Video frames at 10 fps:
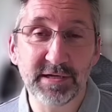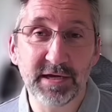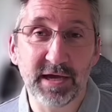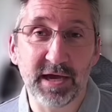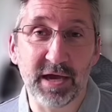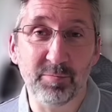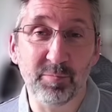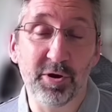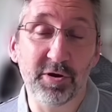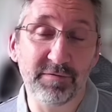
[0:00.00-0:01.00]

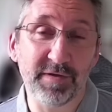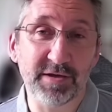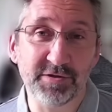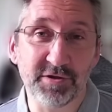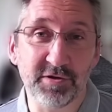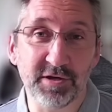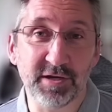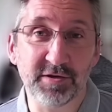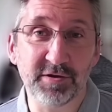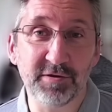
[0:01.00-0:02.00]
Part of that journey
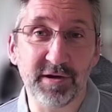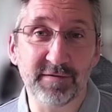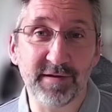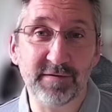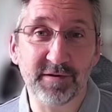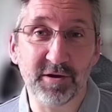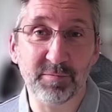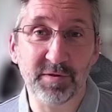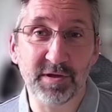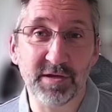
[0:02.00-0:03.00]
included setting up
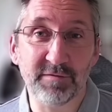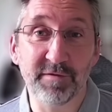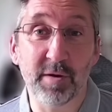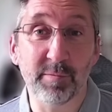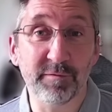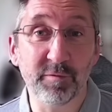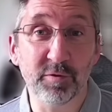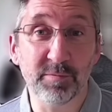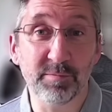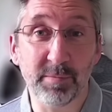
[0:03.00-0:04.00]
the Pharma
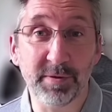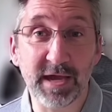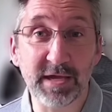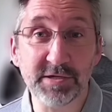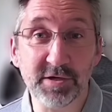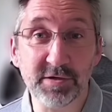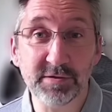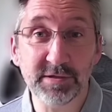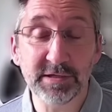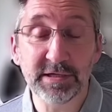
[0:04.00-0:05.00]
Forum publication,
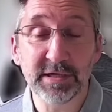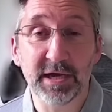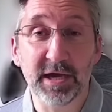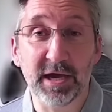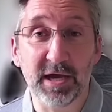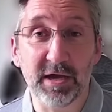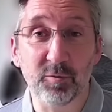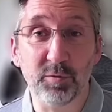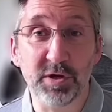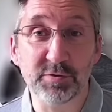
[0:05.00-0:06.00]

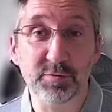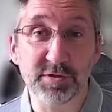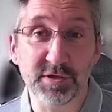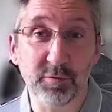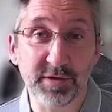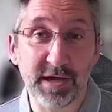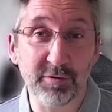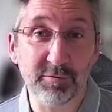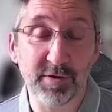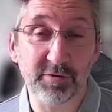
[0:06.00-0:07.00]
which was sold to
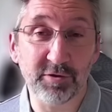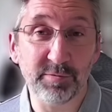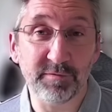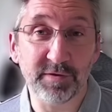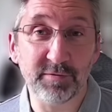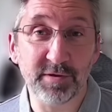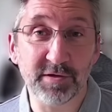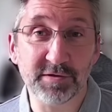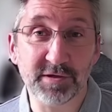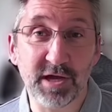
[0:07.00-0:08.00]
Healthware Group a few
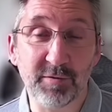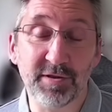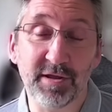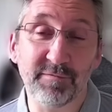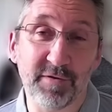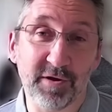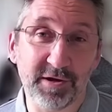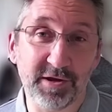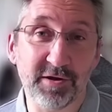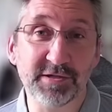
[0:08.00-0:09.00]
years ago, and then
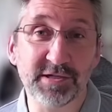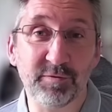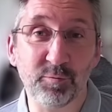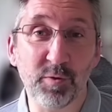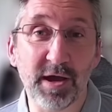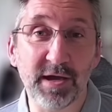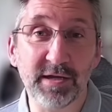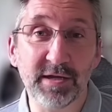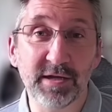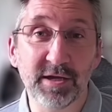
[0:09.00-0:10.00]
finally I stepped
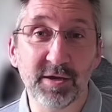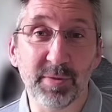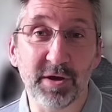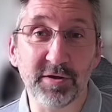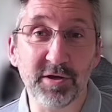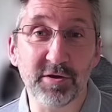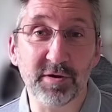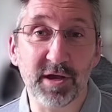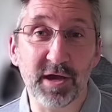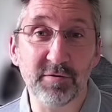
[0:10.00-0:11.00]
away about a
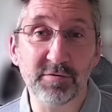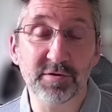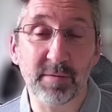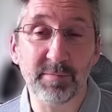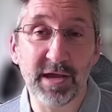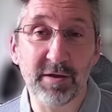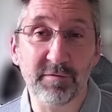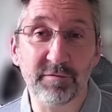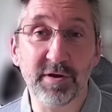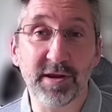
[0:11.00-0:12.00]
year ago. So I'm
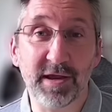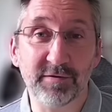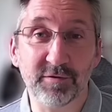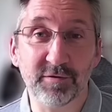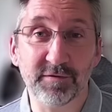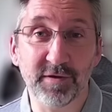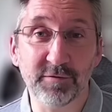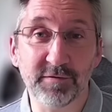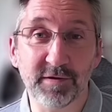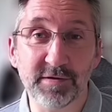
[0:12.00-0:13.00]
now a freelance
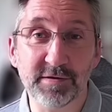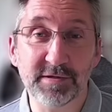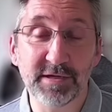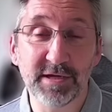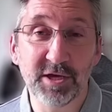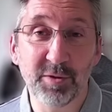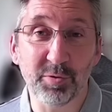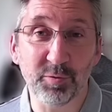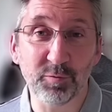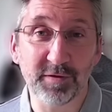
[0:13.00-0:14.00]
consultant,
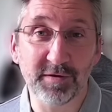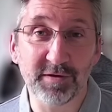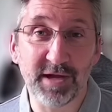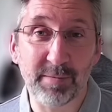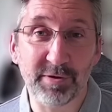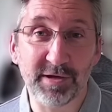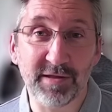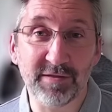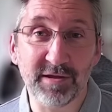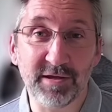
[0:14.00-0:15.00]
but also dabbling
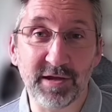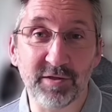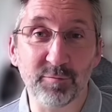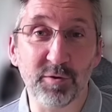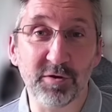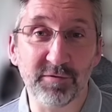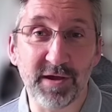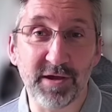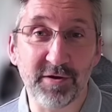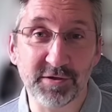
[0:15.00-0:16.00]
in the world of
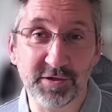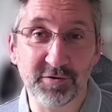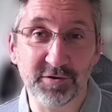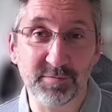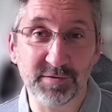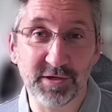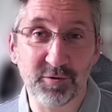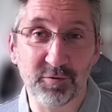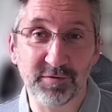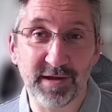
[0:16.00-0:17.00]
AI startups and
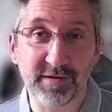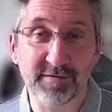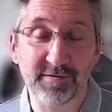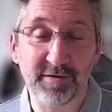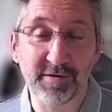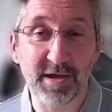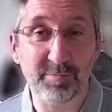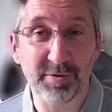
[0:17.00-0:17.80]
content. So yeah, pleasure